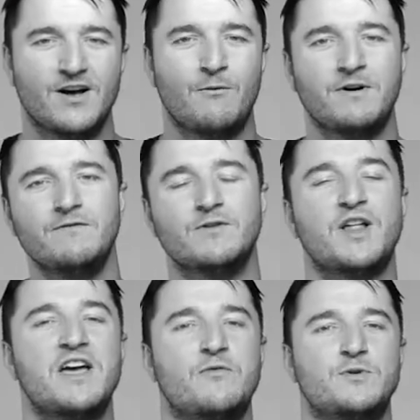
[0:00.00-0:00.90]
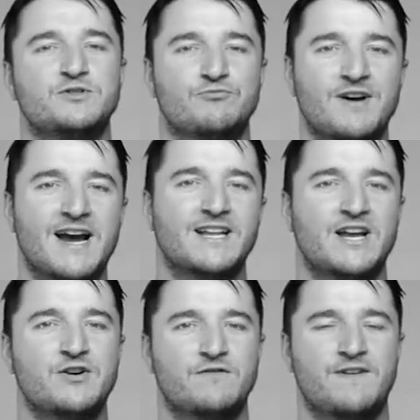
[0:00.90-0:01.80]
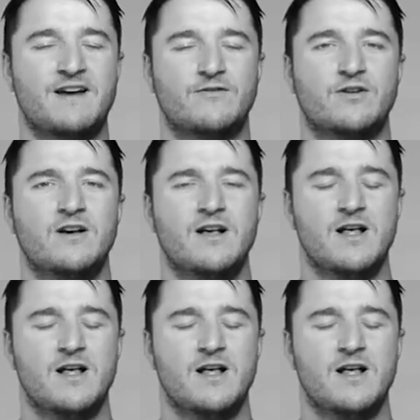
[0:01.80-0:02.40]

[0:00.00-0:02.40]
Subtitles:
What if life was rigged in your favor?